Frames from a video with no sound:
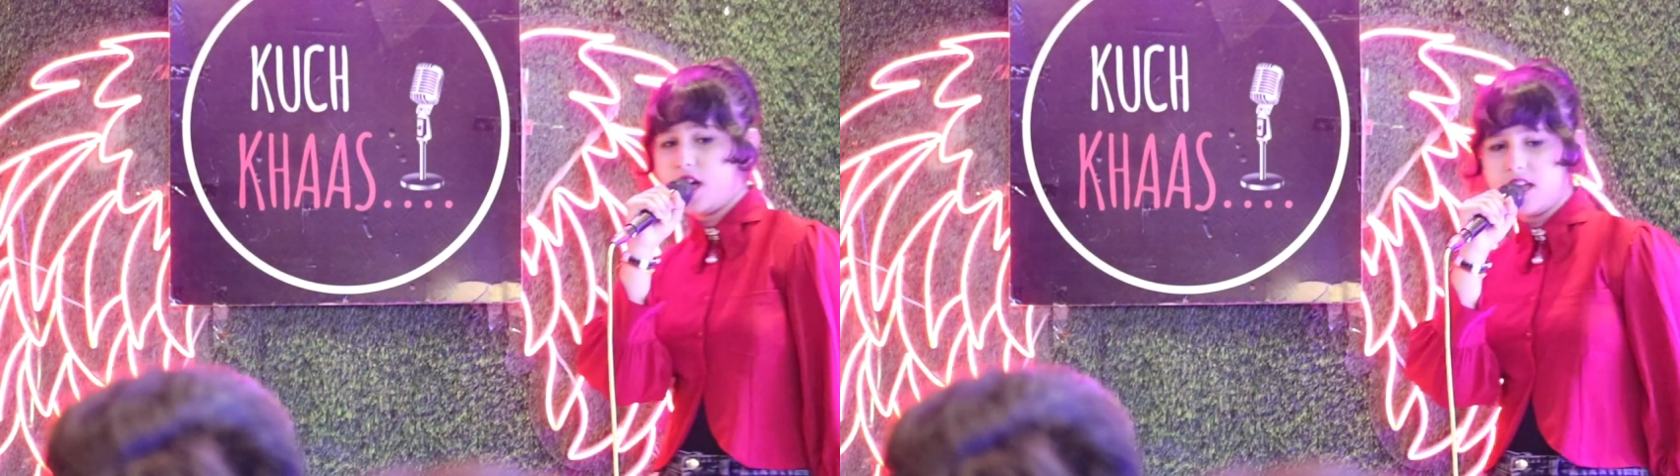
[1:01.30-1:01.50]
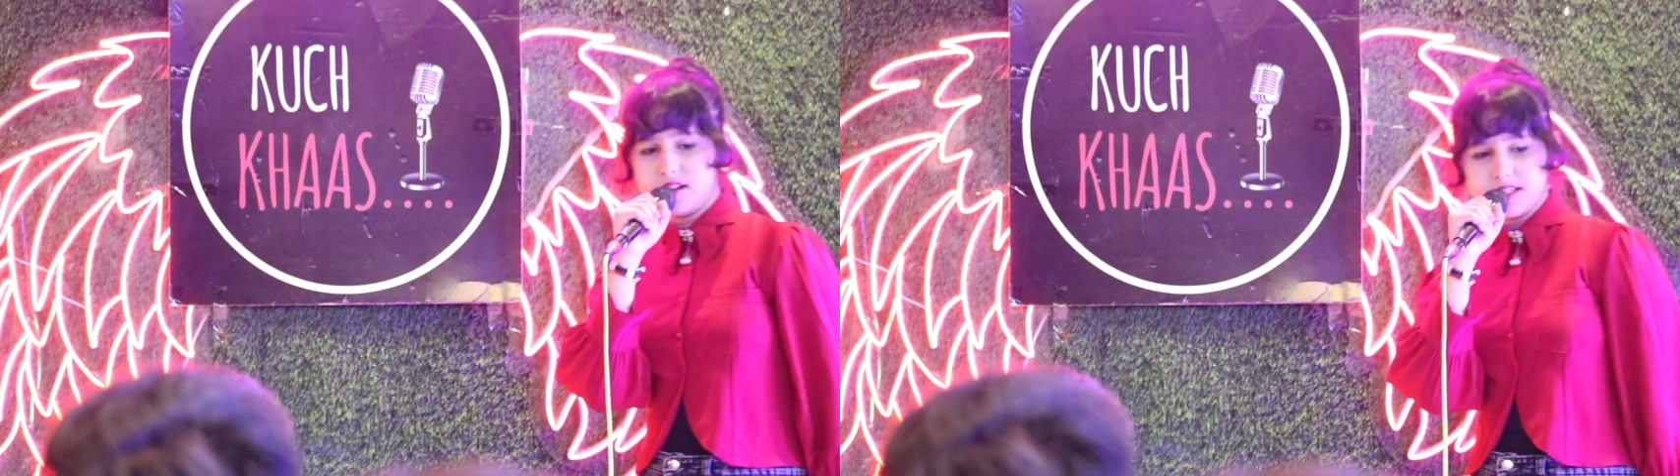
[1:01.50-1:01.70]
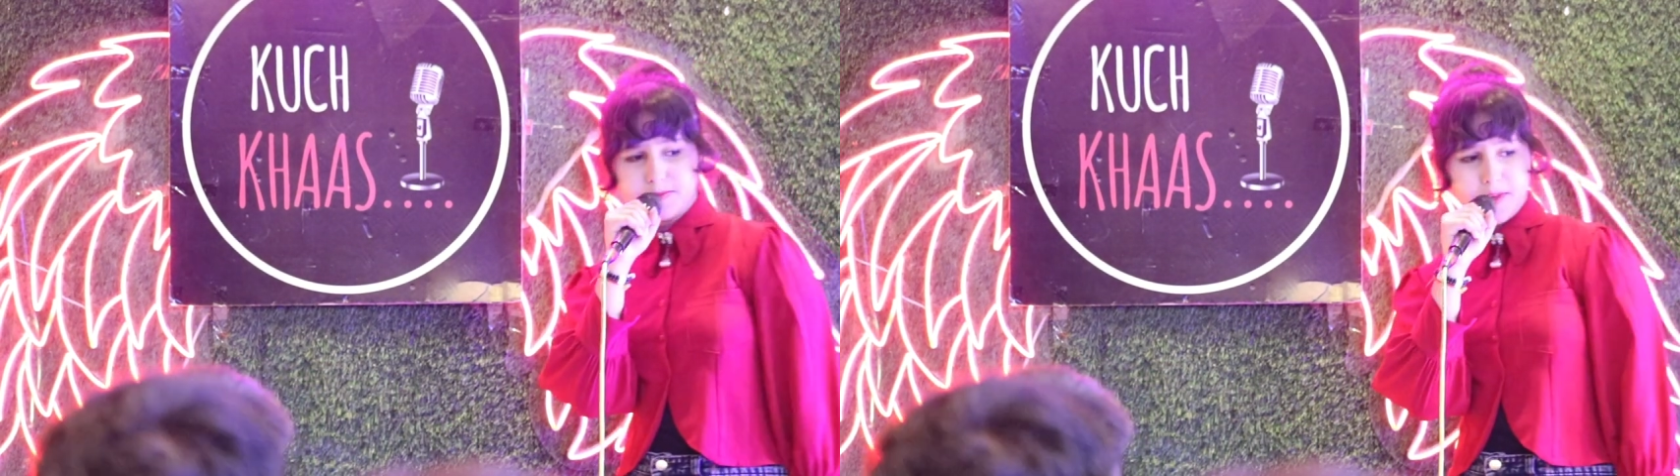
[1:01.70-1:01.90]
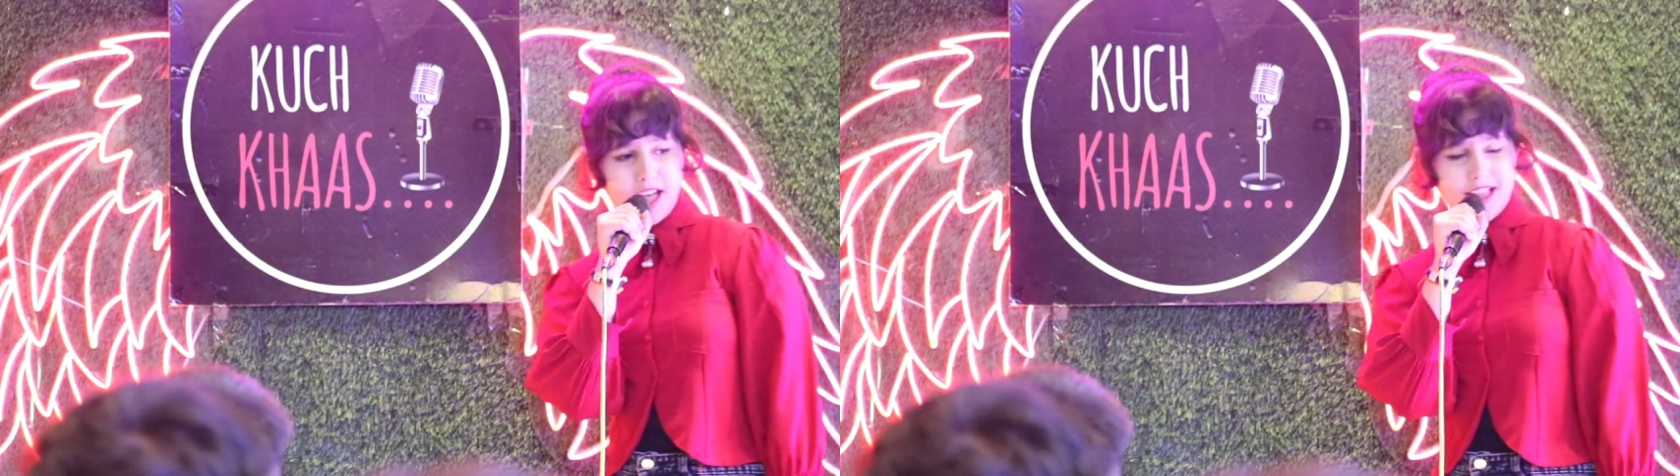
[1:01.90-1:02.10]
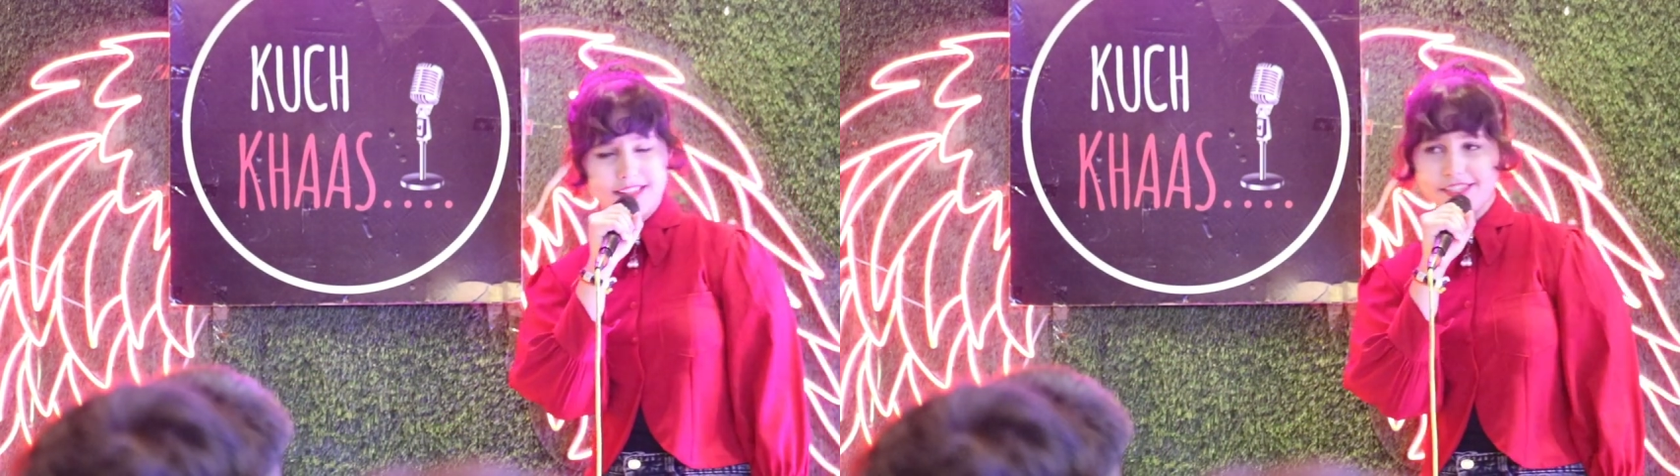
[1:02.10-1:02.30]
you on the
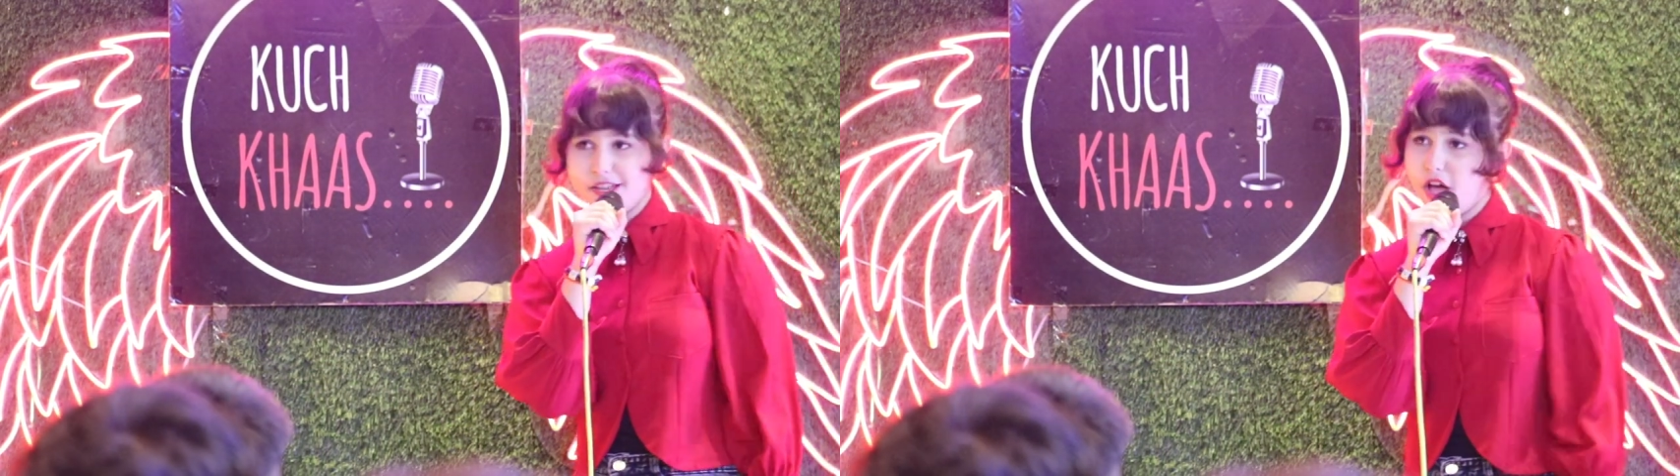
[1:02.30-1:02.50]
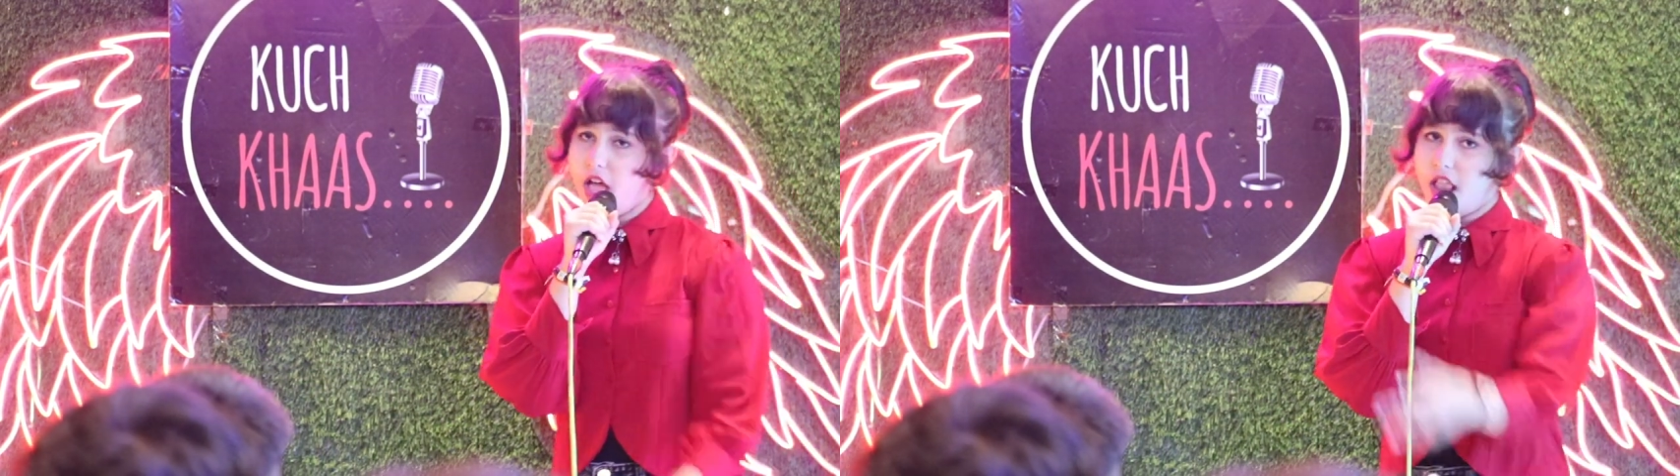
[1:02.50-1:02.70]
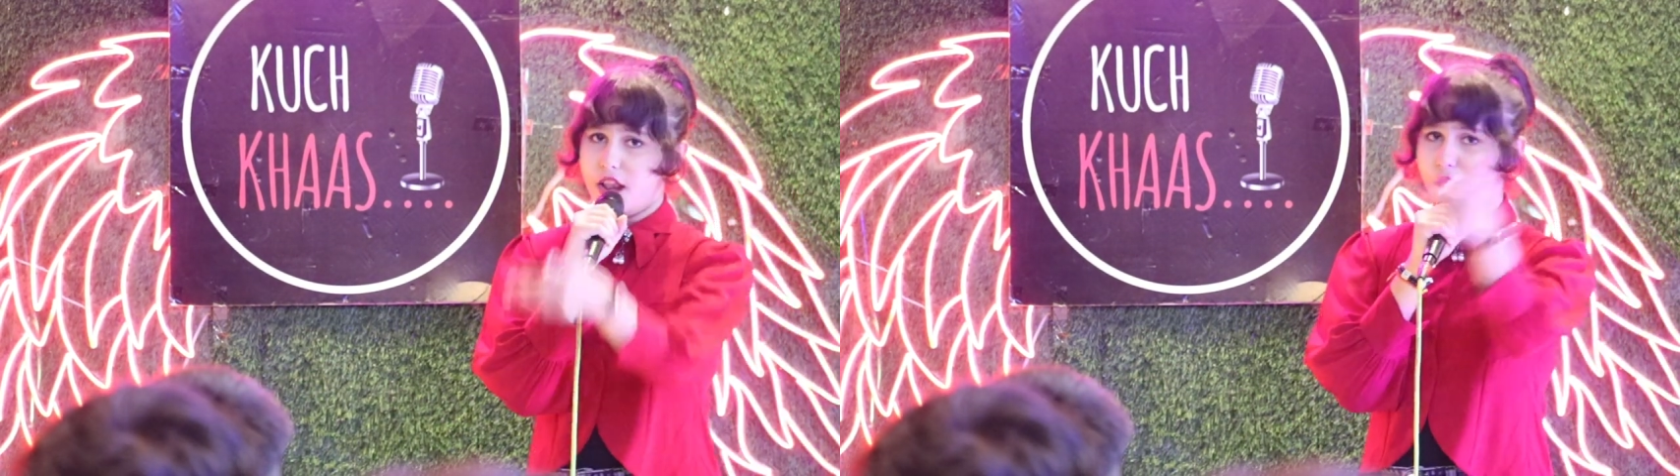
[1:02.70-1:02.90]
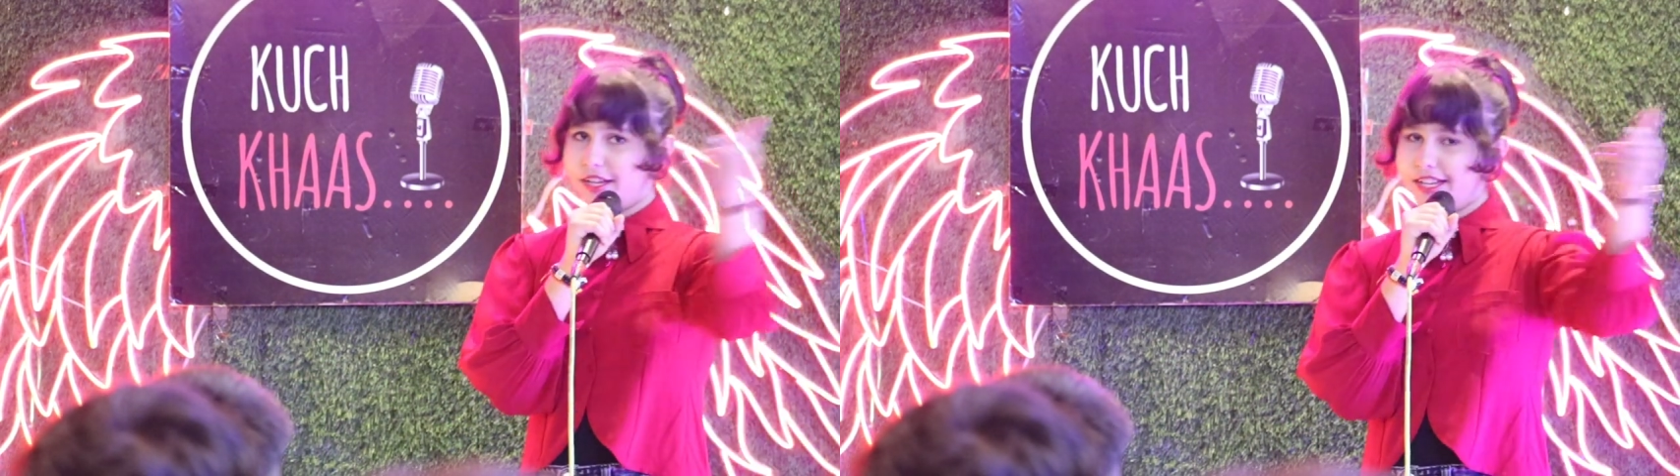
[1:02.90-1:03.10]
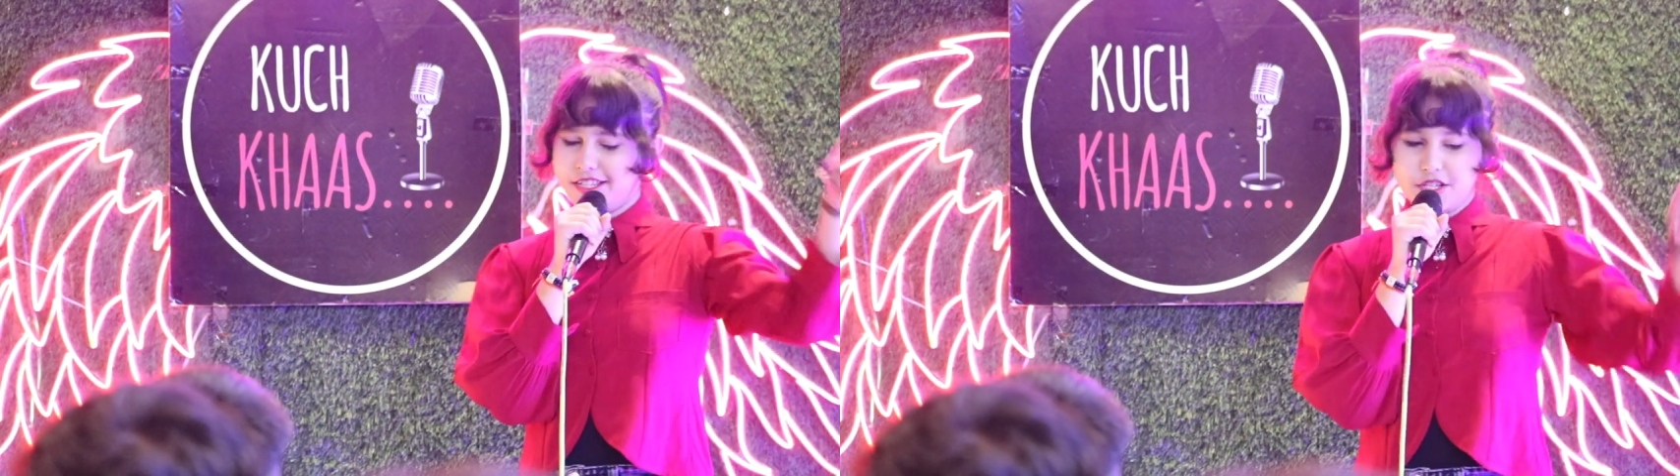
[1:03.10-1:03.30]
spell. So
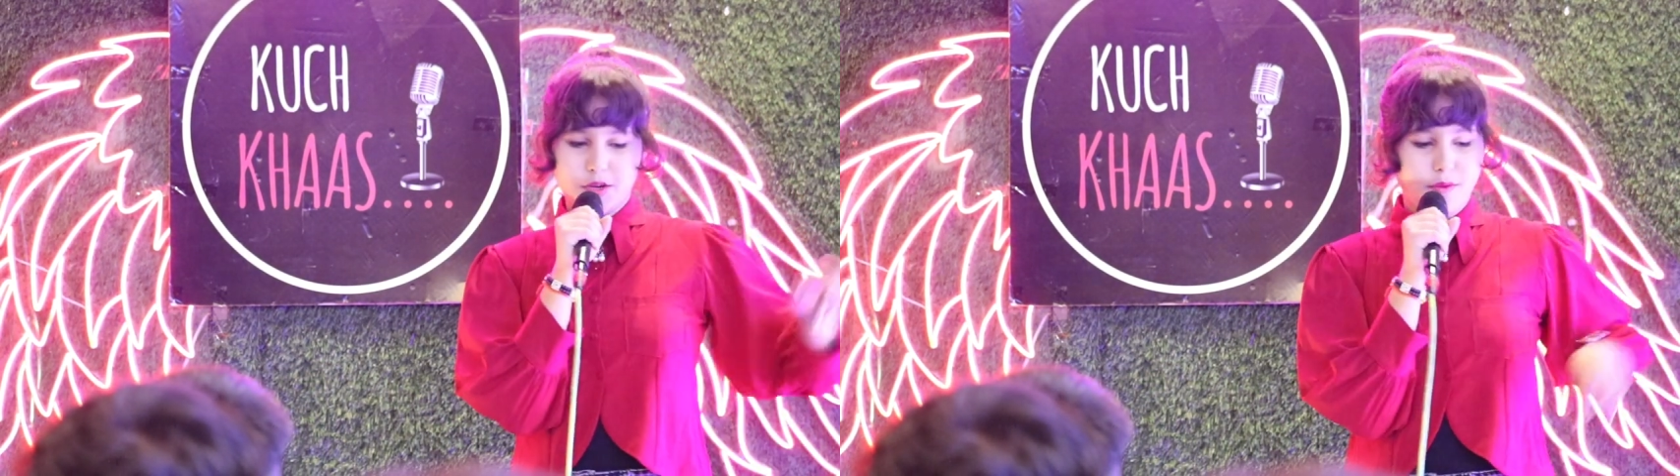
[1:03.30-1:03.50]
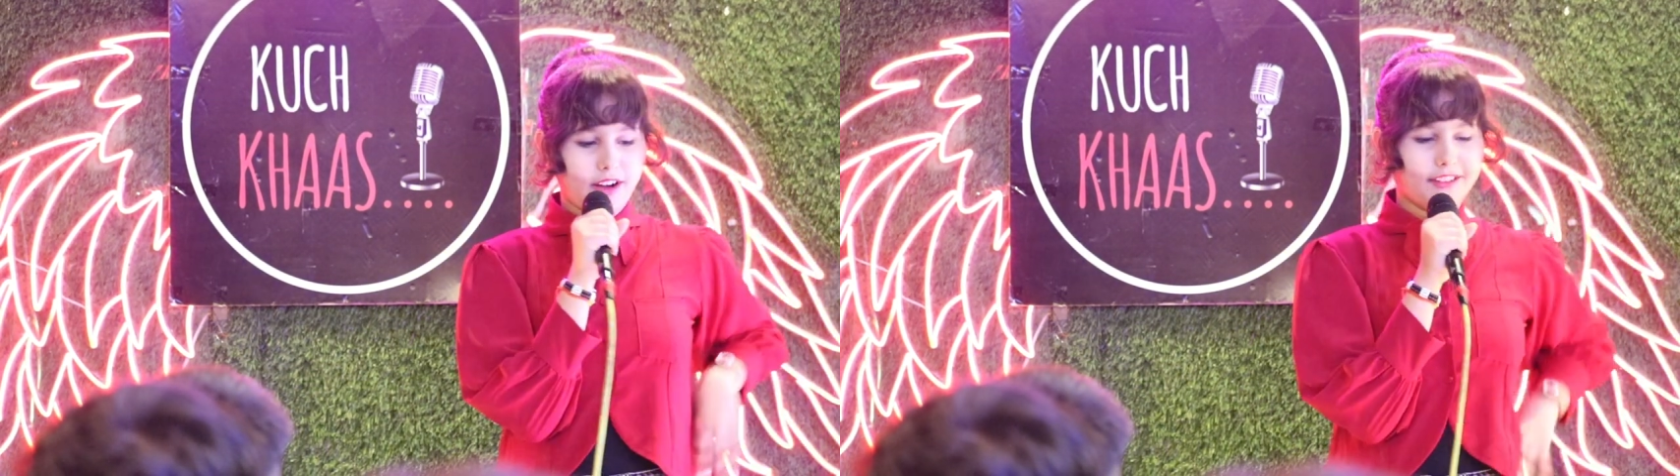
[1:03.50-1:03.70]
look at you, a